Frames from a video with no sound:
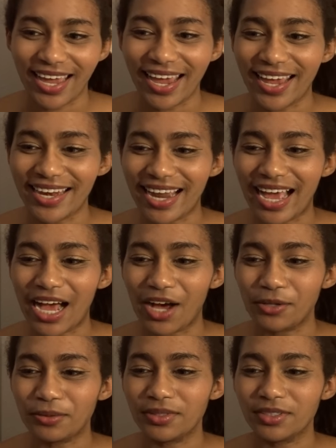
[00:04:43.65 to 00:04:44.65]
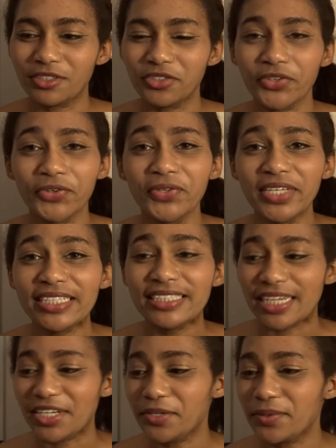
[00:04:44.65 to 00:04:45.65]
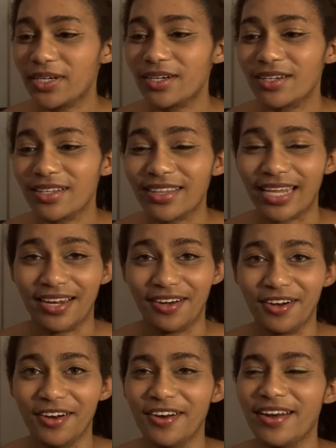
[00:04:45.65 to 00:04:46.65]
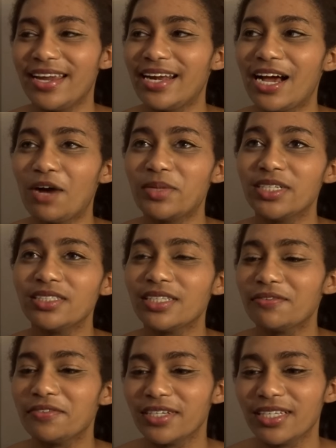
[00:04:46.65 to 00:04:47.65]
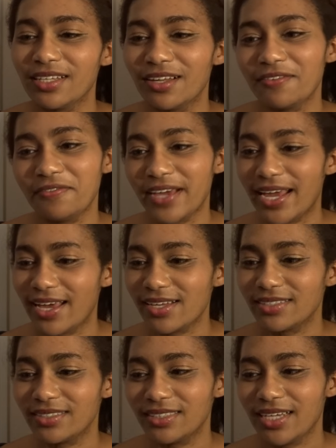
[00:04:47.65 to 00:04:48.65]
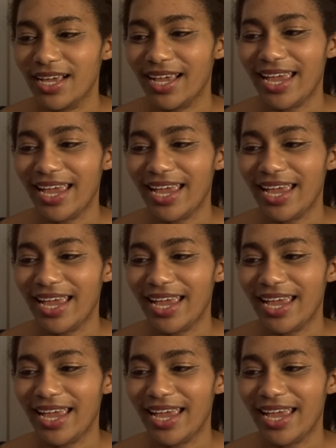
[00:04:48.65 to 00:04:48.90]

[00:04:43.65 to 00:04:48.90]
and how truly genuine uh, they are and how much they really love fans.